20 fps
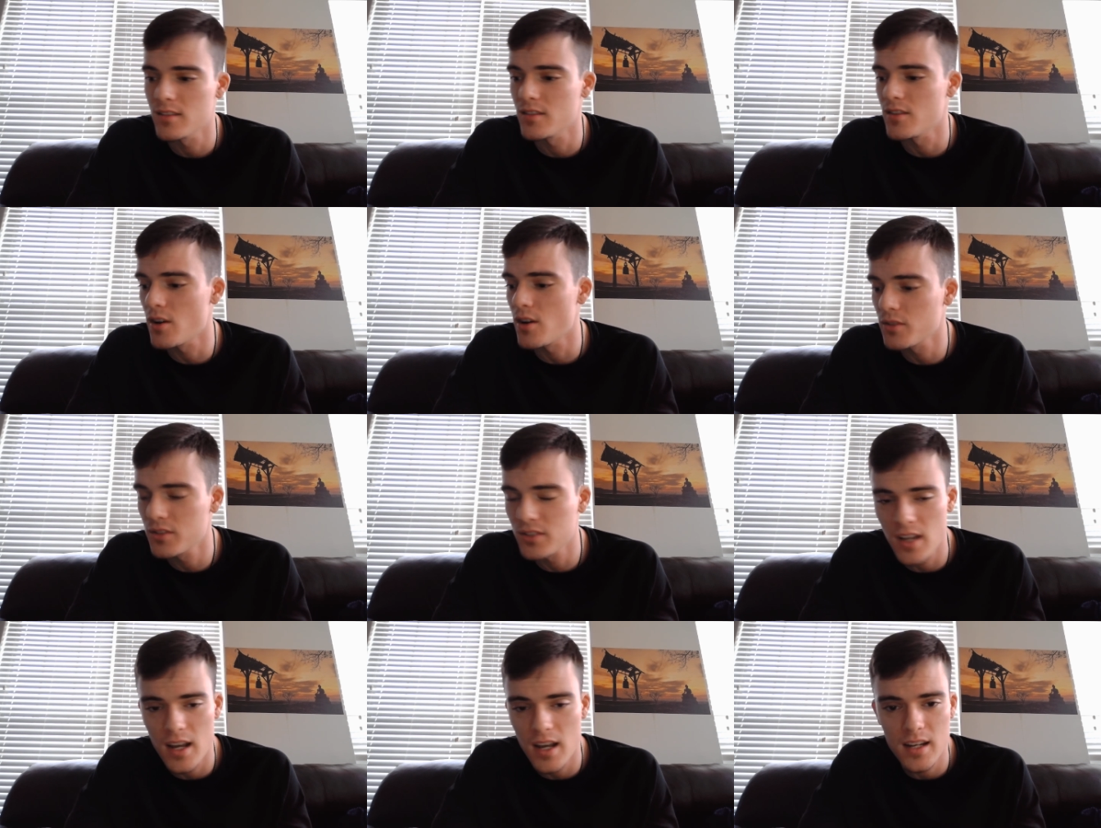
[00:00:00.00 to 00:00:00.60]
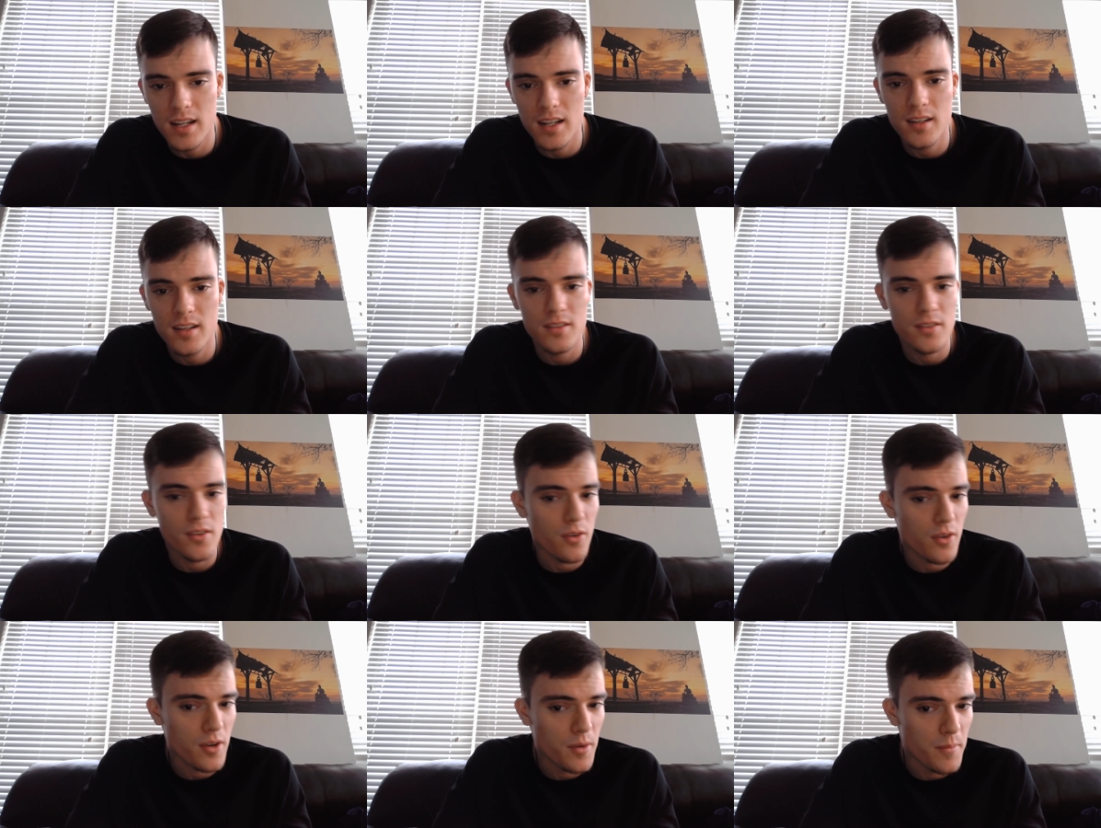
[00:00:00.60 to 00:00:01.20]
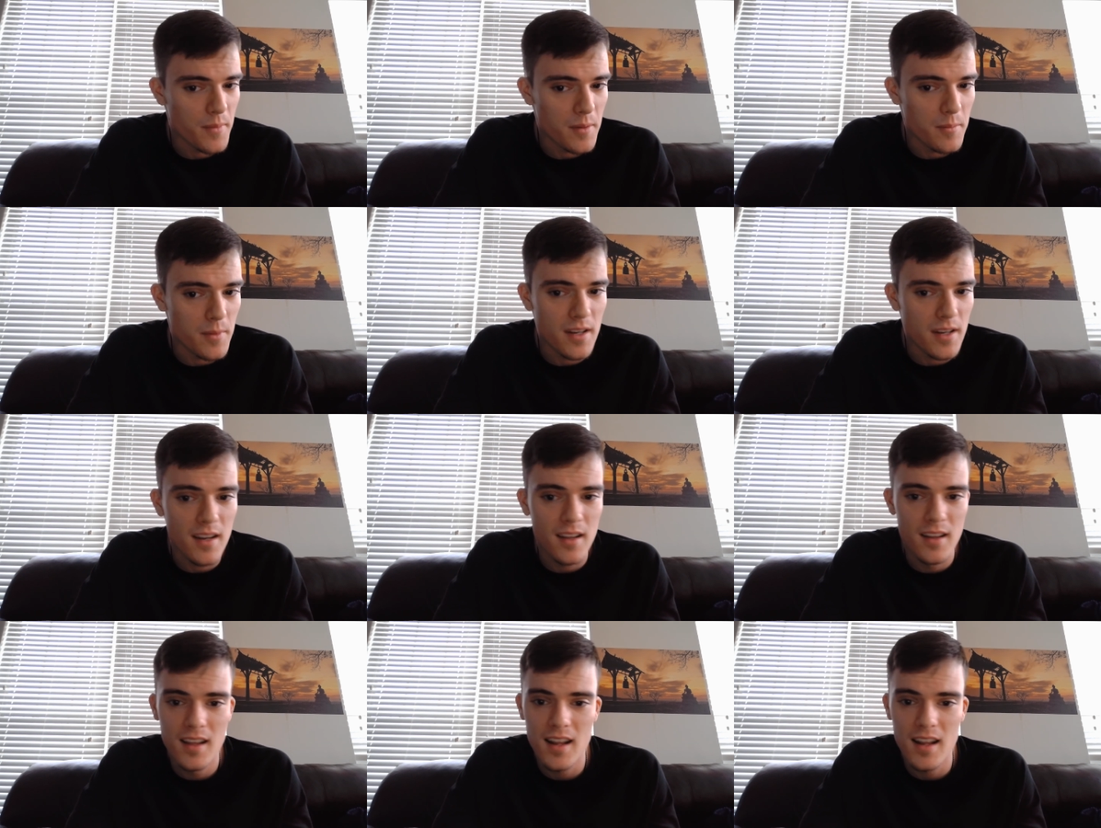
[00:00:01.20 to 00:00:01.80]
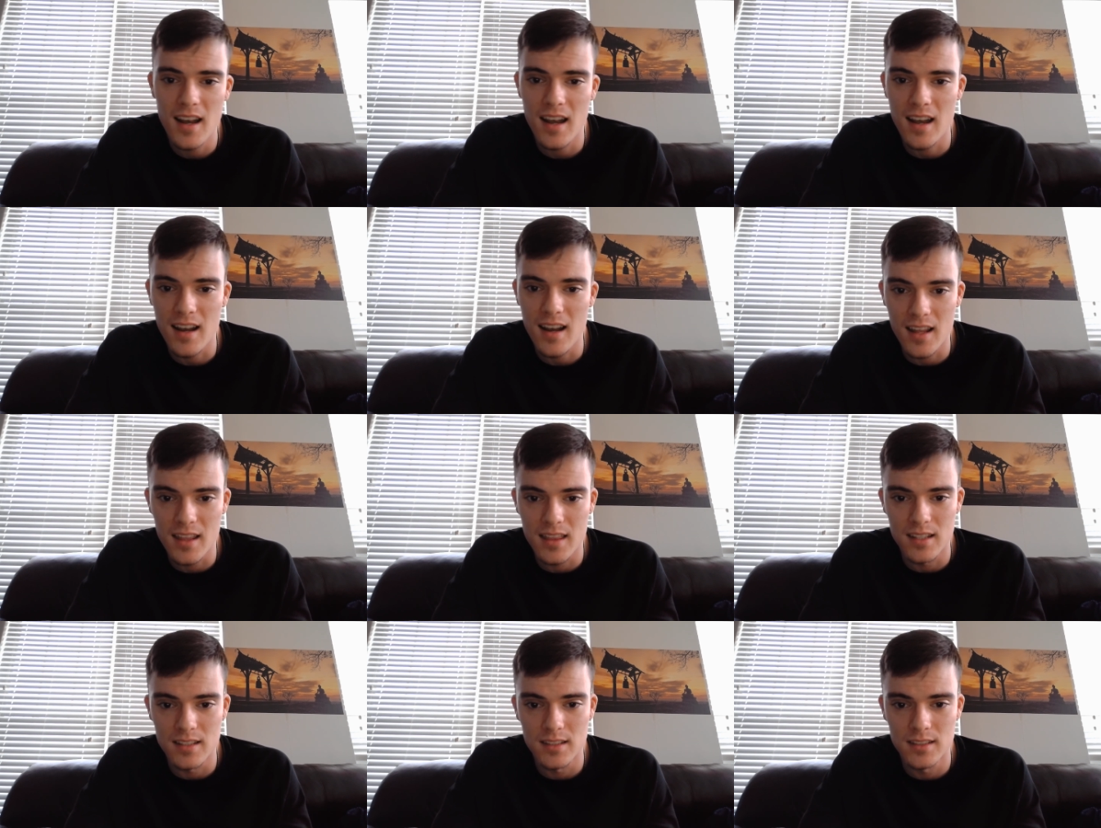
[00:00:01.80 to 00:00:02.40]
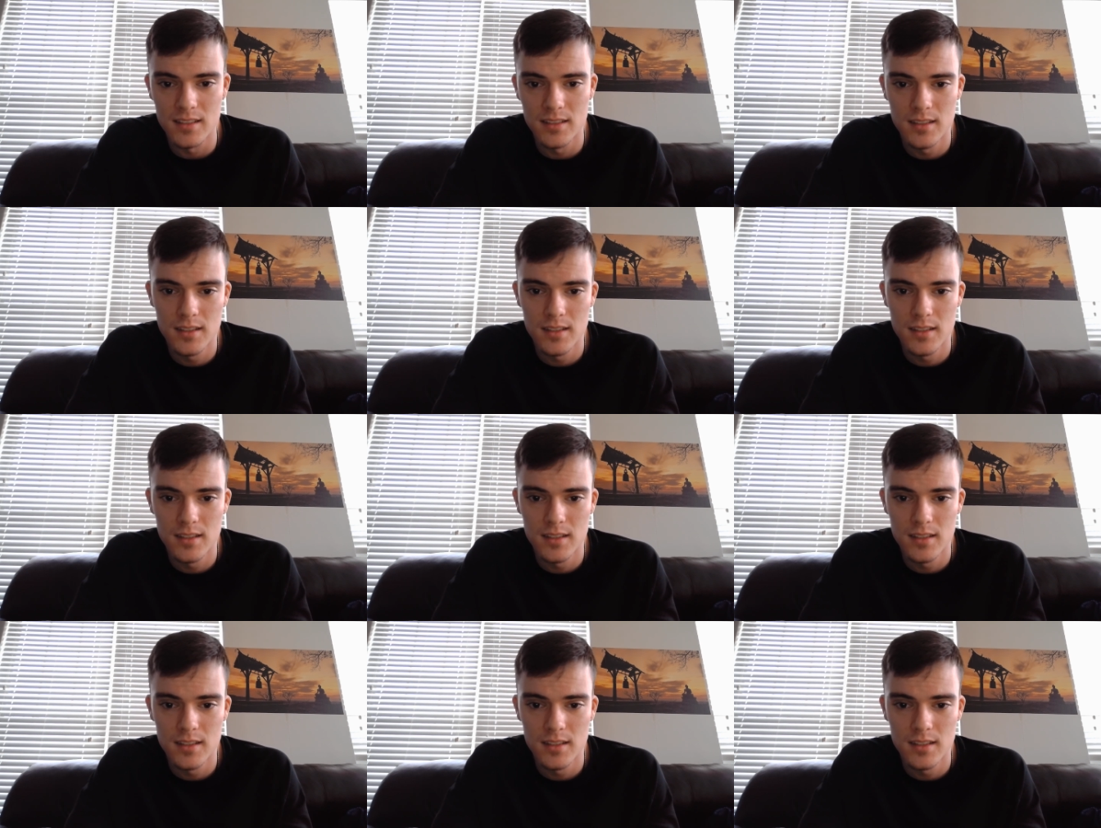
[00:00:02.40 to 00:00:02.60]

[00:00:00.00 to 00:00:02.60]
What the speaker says: no signing, no commitment, nothing.